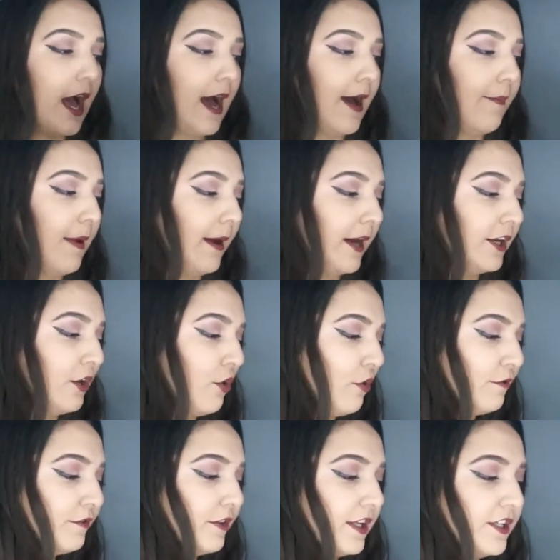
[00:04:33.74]
um, I'm going to
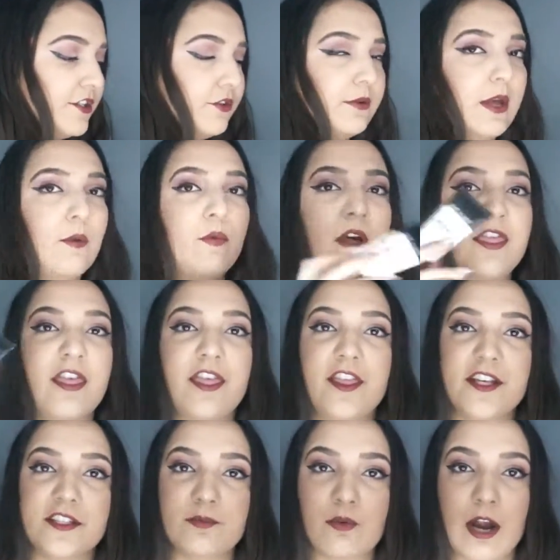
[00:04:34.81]
hopefully do it with
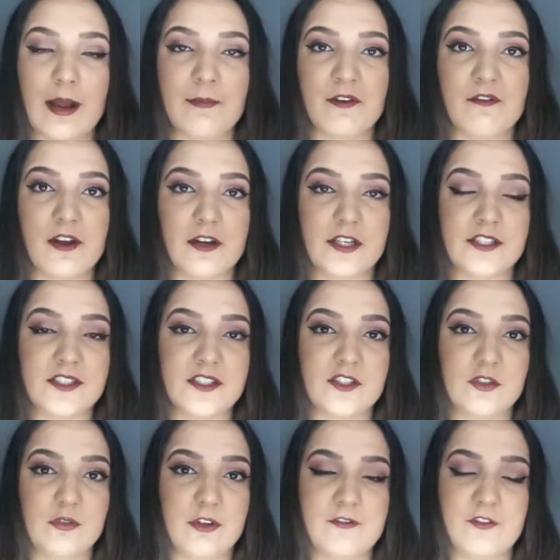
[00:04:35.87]
this primer very
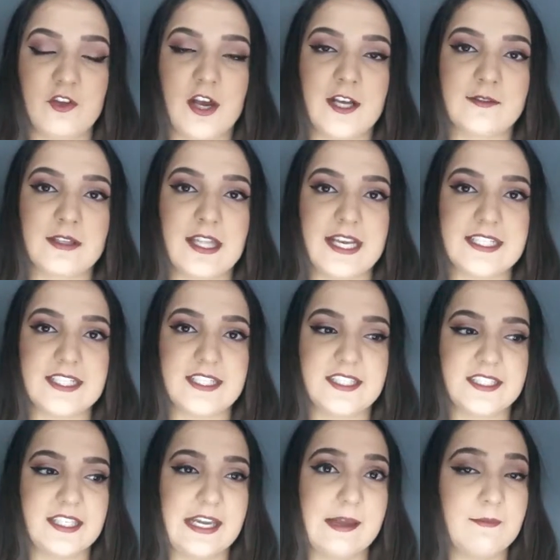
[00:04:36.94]
soon if you guys would like to
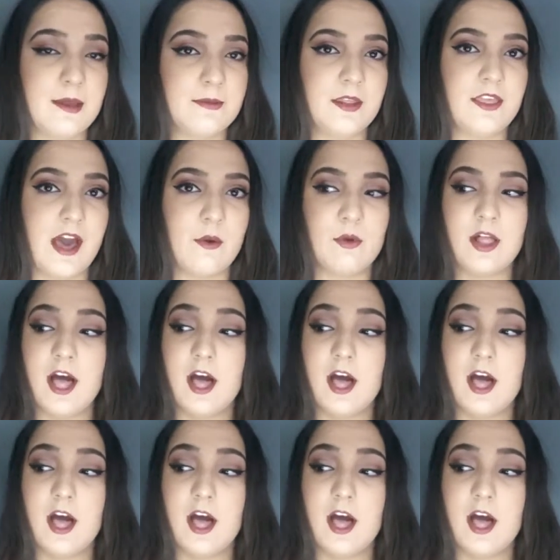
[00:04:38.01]
see it. Maybe that will